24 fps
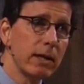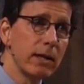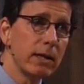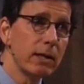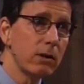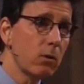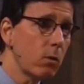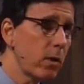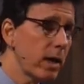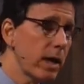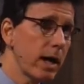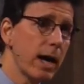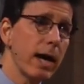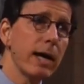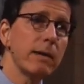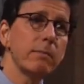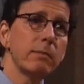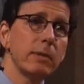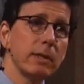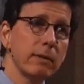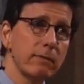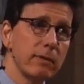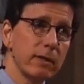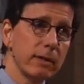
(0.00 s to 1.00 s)
in the way
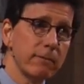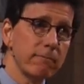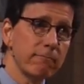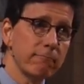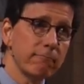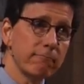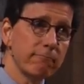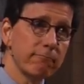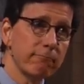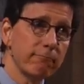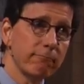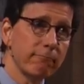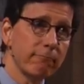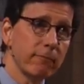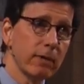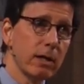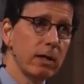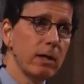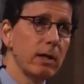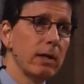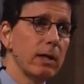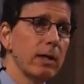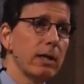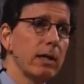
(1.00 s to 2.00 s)
I'm living.
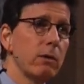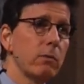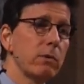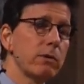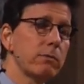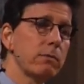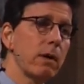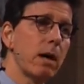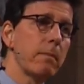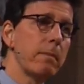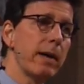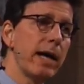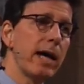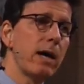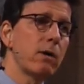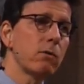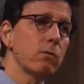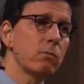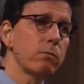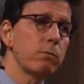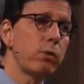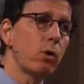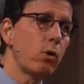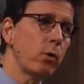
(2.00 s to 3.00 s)
He was
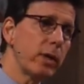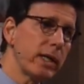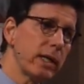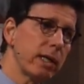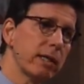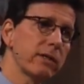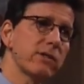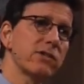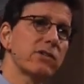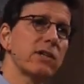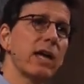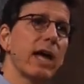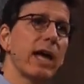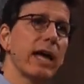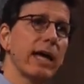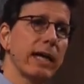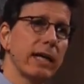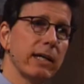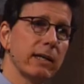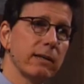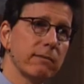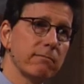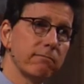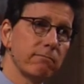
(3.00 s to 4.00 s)
about pointing a
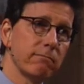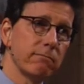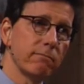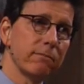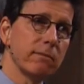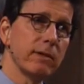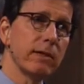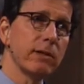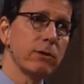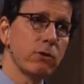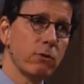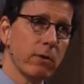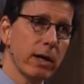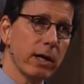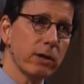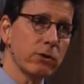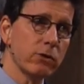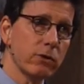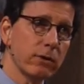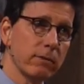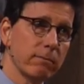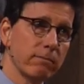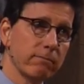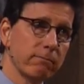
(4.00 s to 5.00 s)
sign, a
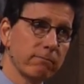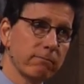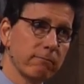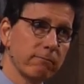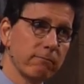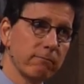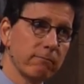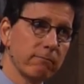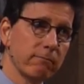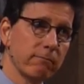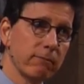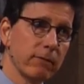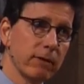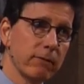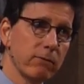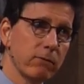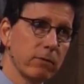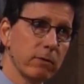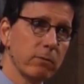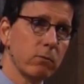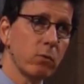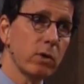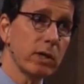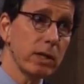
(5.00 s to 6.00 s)
direction
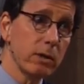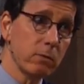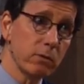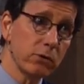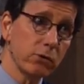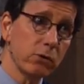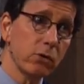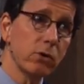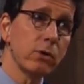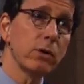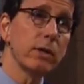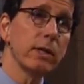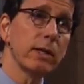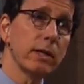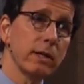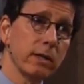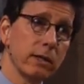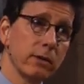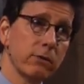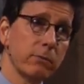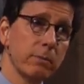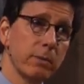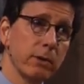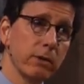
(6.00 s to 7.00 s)
from what he was learning
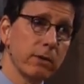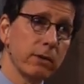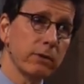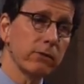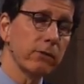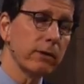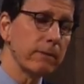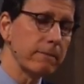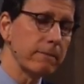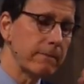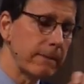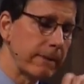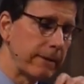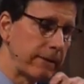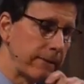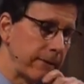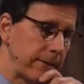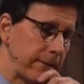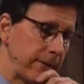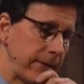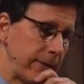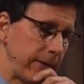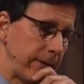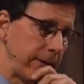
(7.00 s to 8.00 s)
and experiencing.
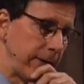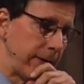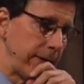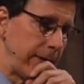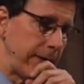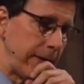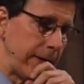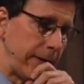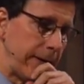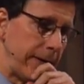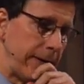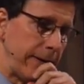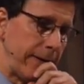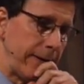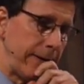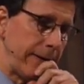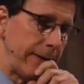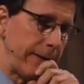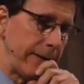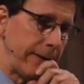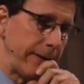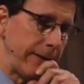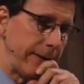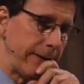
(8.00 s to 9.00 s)

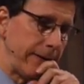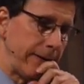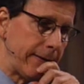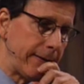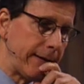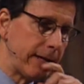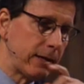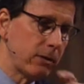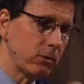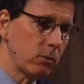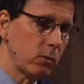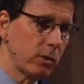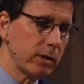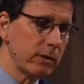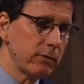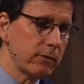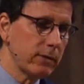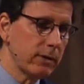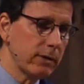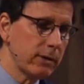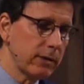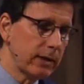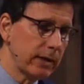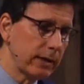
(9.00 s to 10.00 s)
Uh, and one of
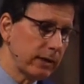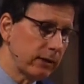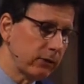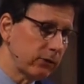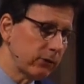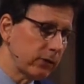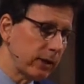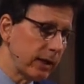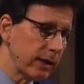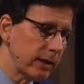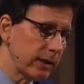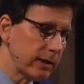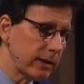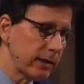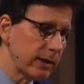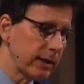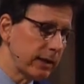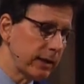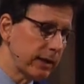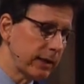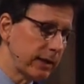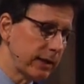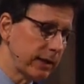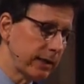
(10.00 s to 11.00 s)
the things I
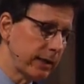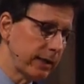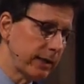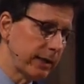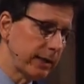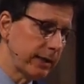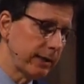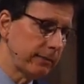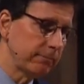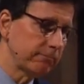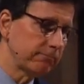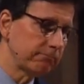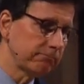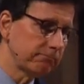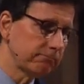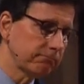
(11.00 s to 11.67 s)
think um,